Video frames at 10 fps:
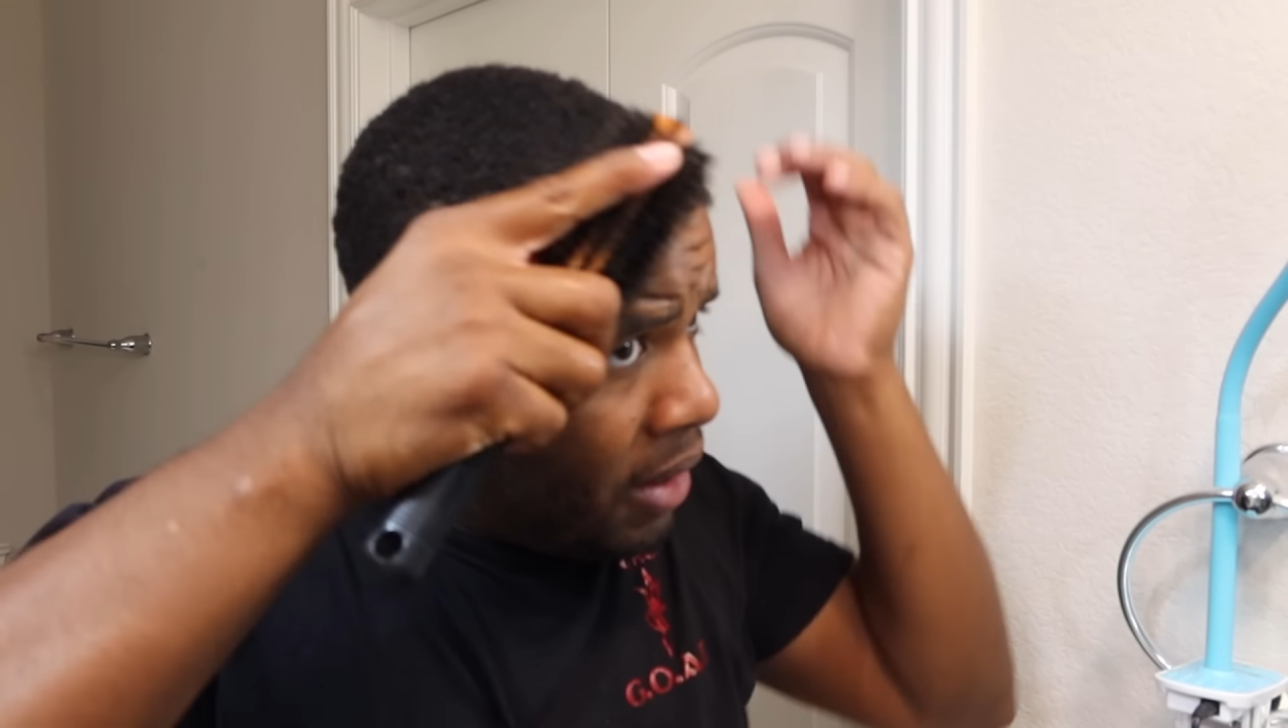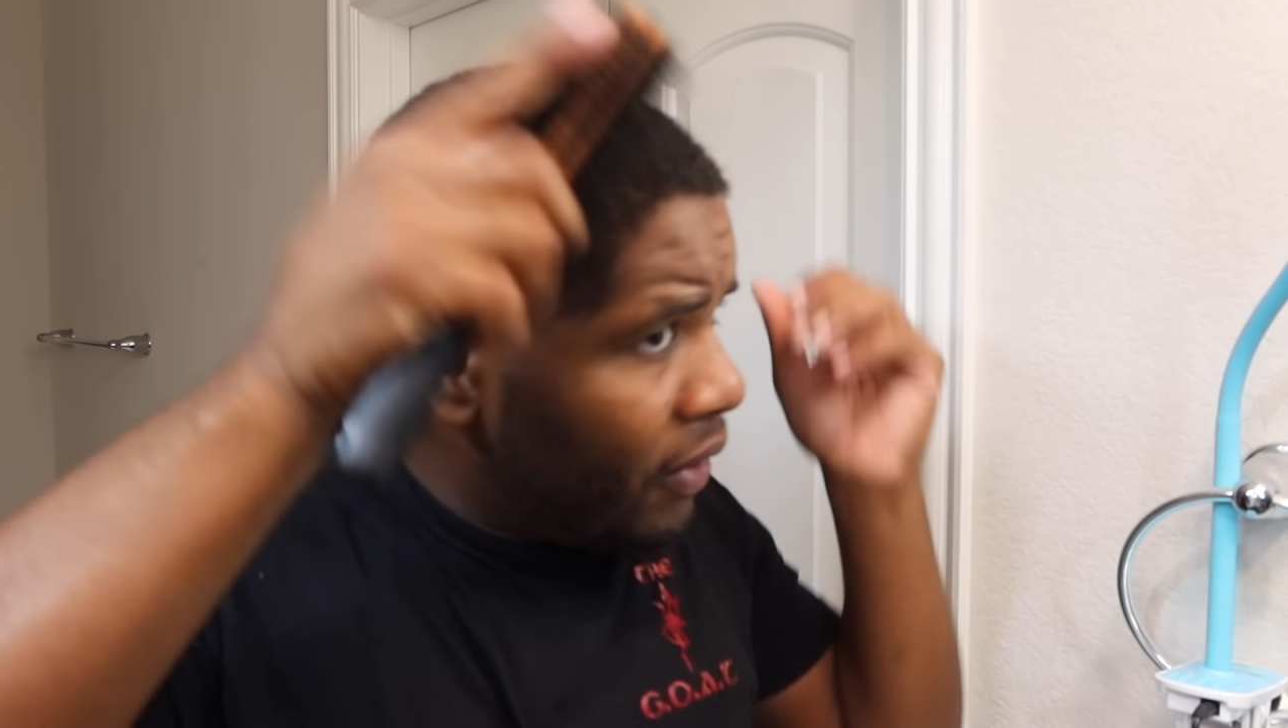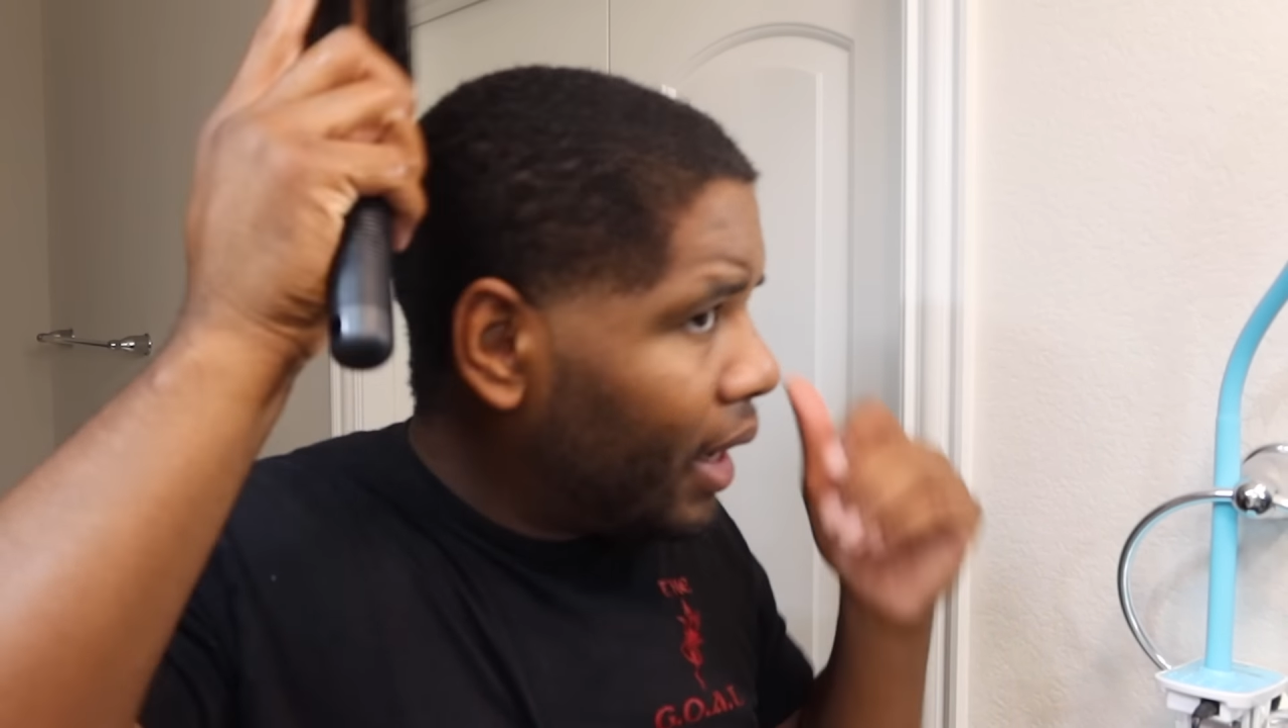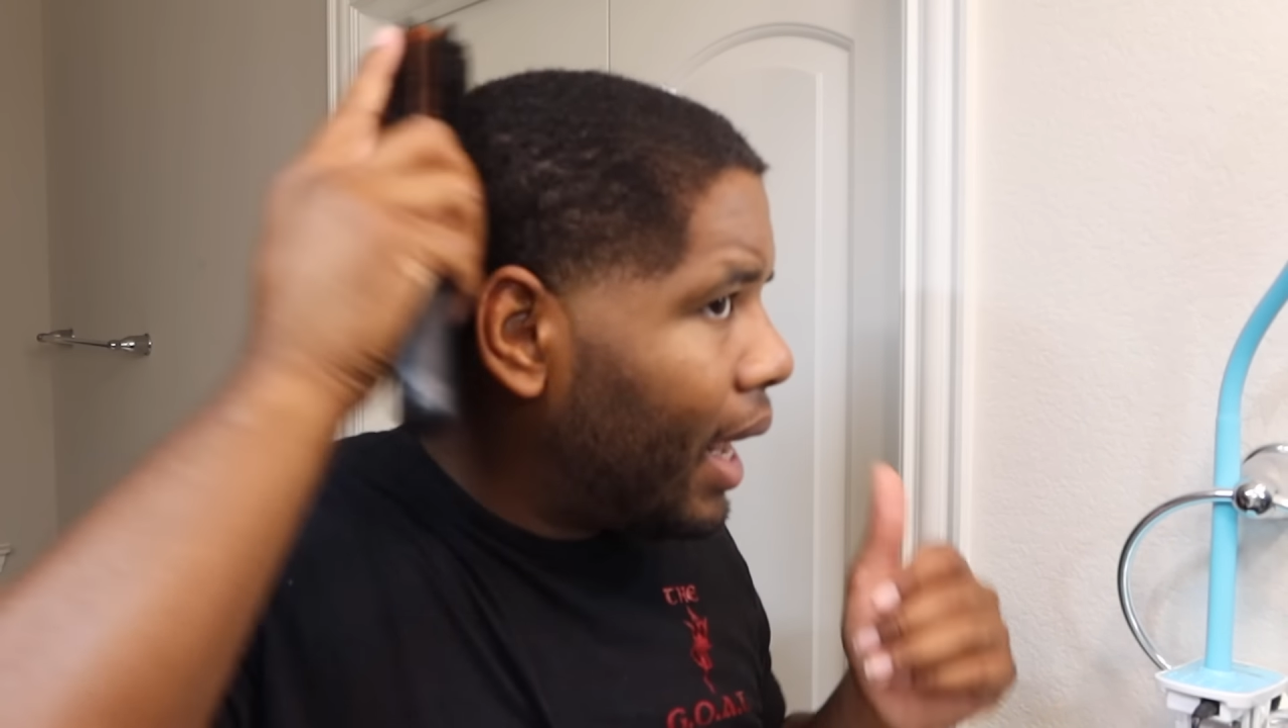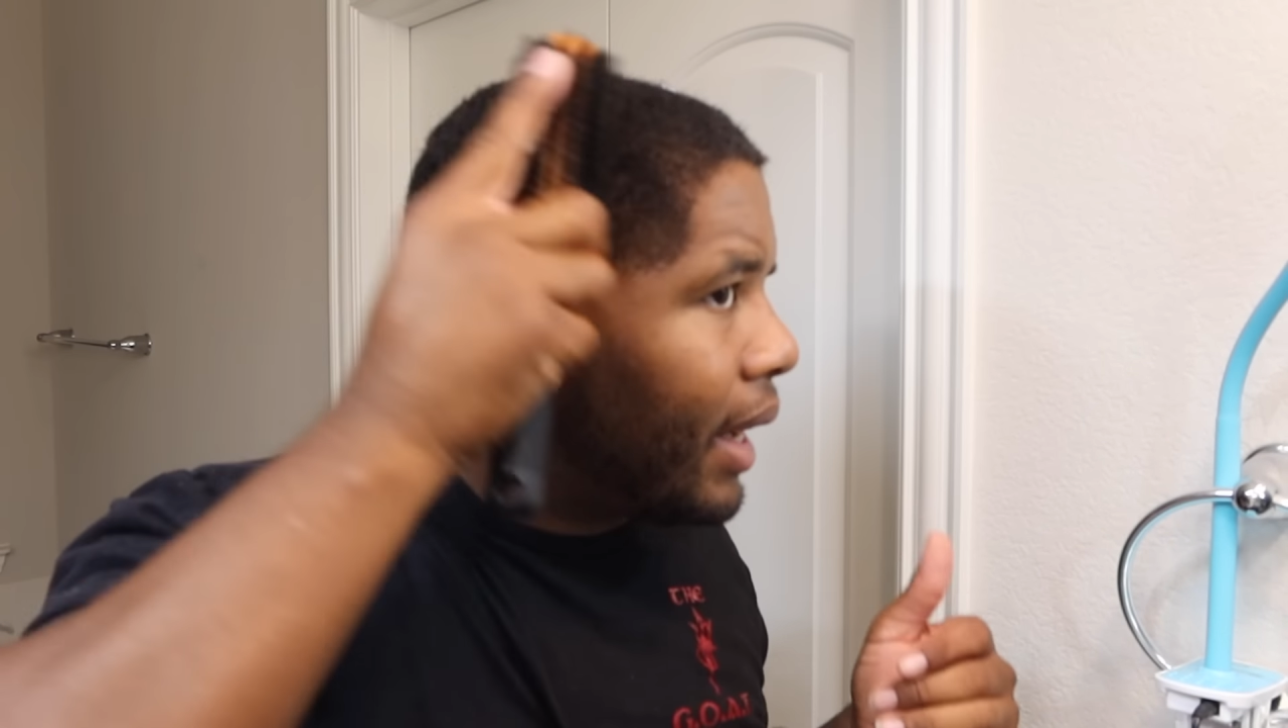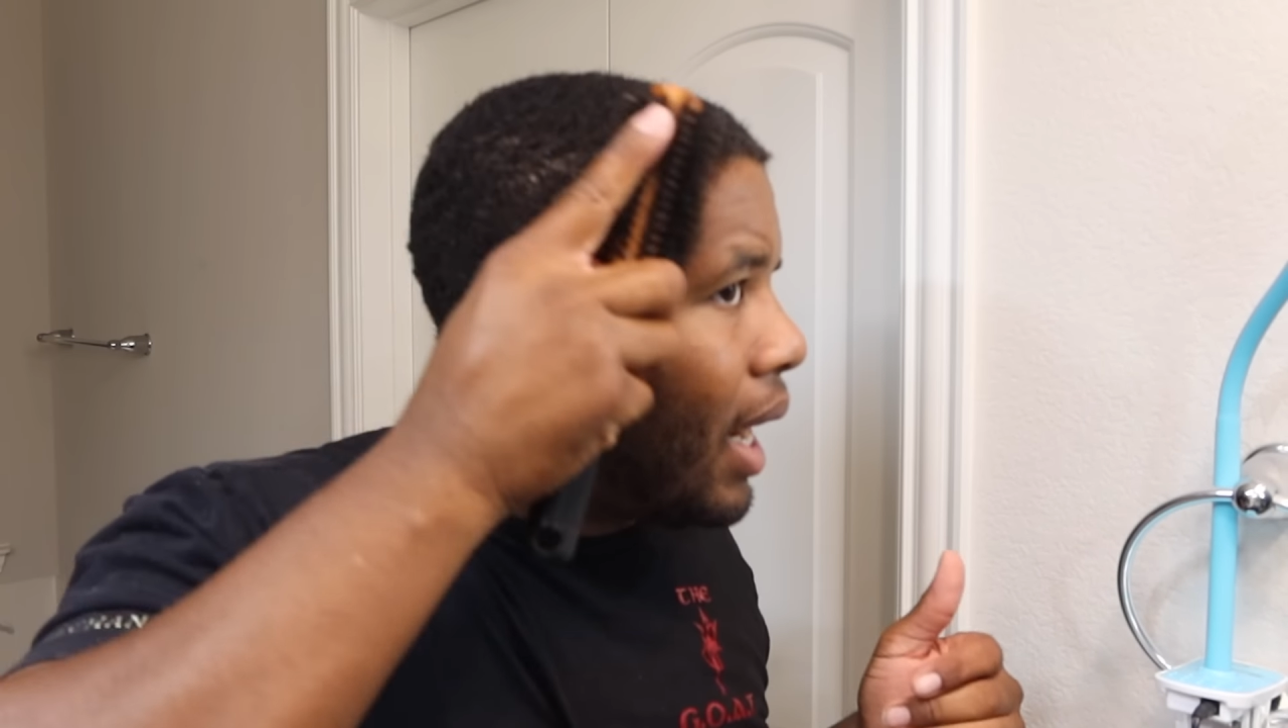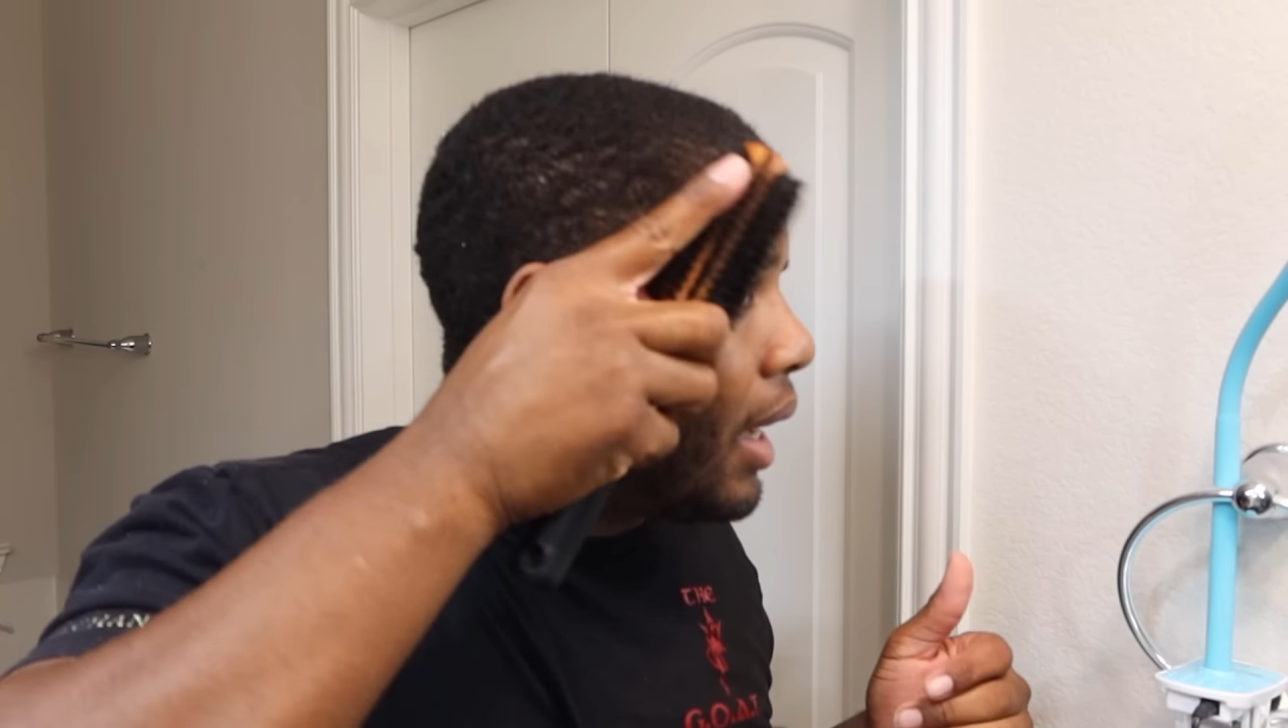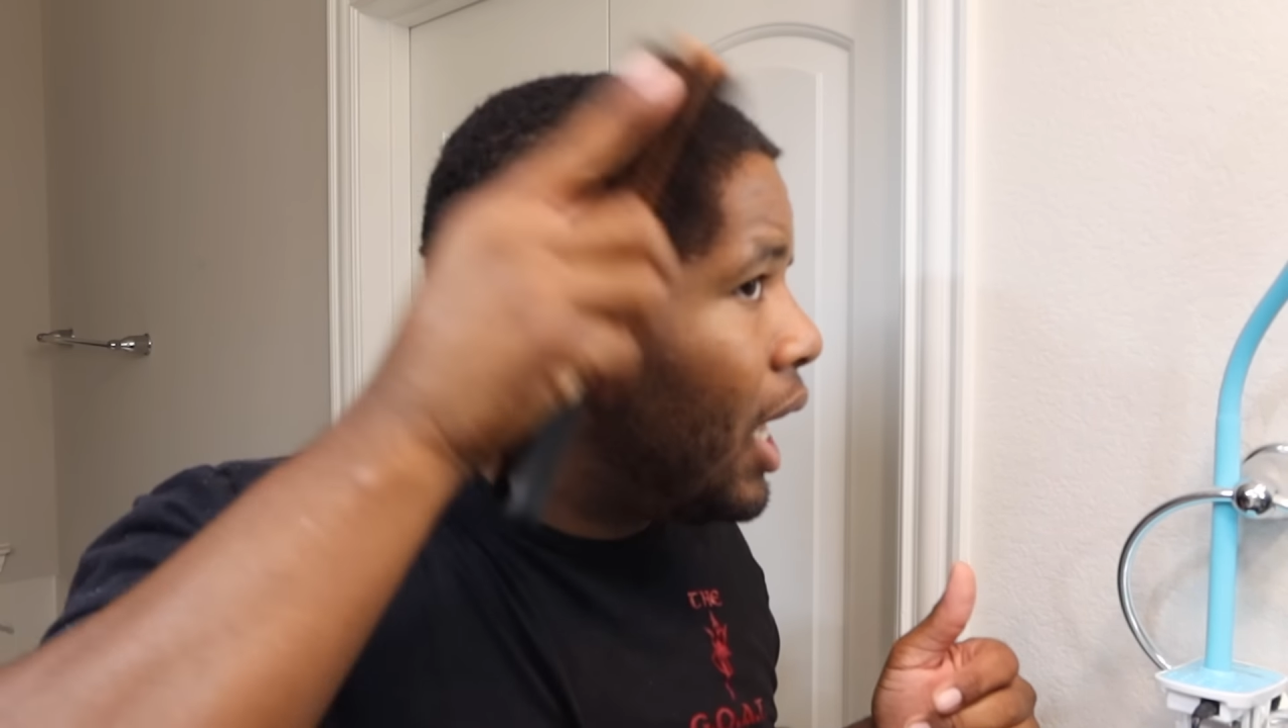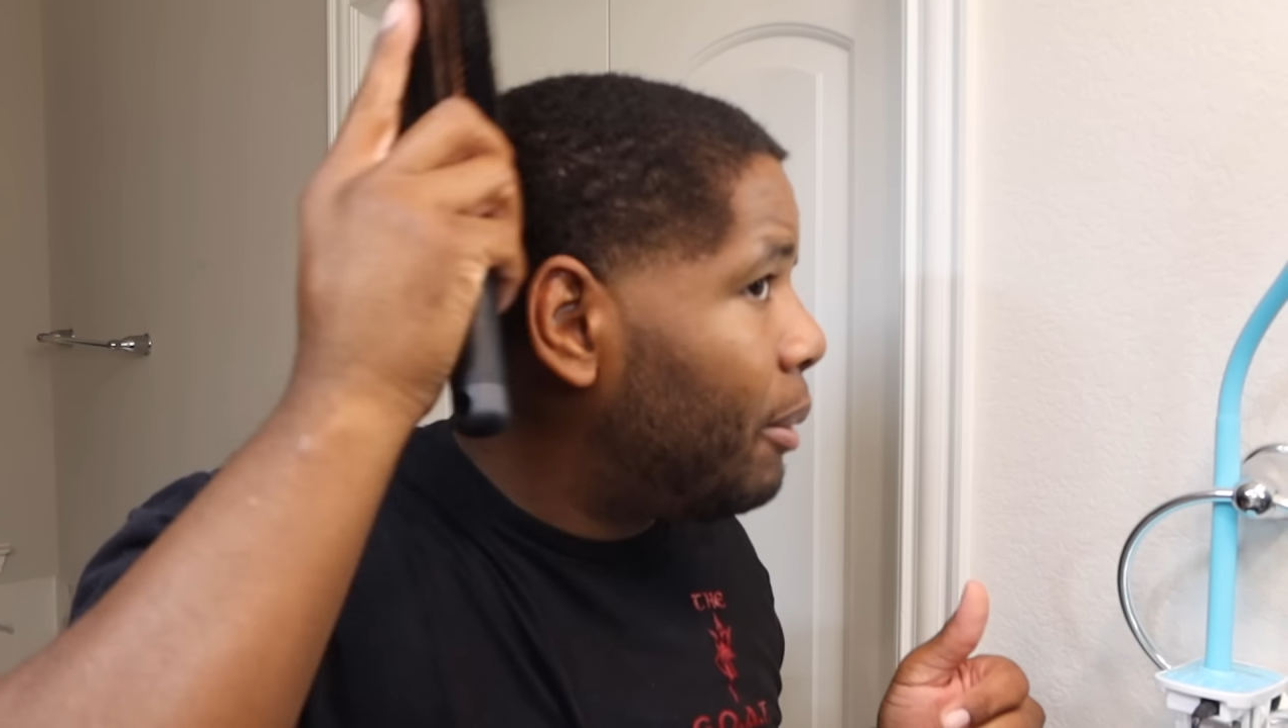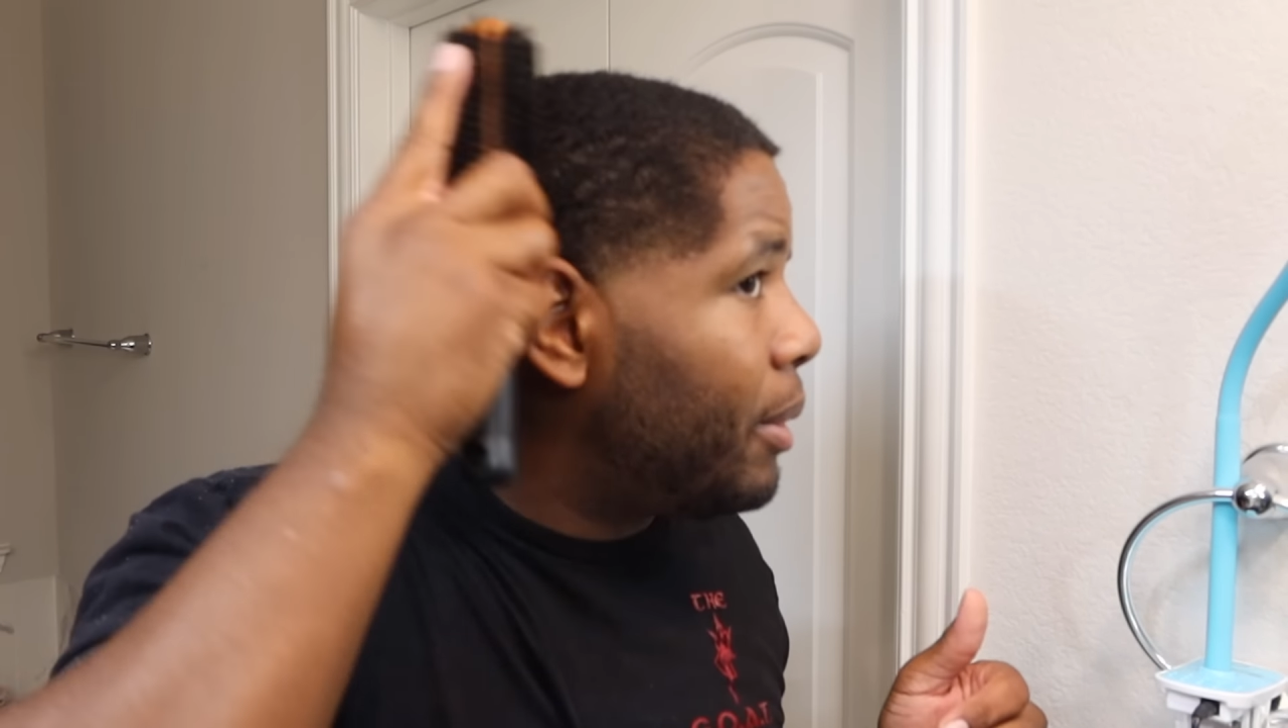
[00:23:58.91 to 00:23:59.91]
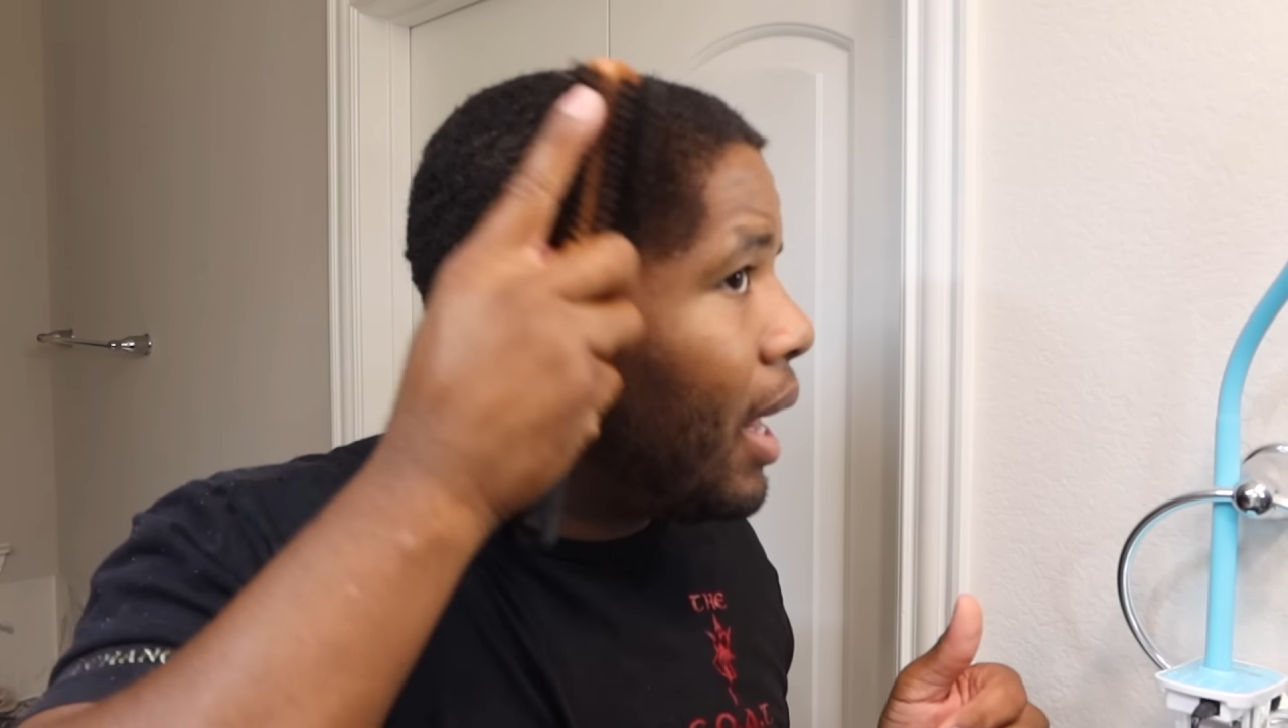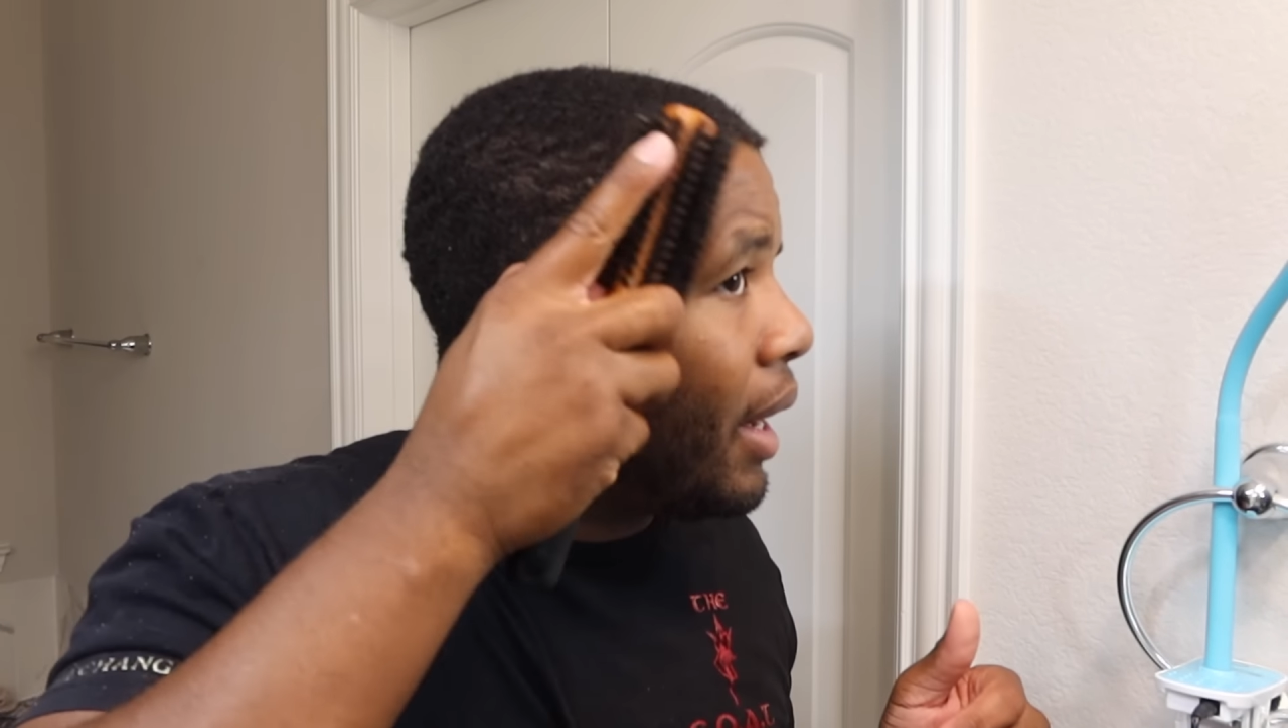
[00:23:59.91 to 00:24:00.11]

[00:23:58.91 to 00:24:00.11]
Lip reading: If I like it, I'll keep it. Now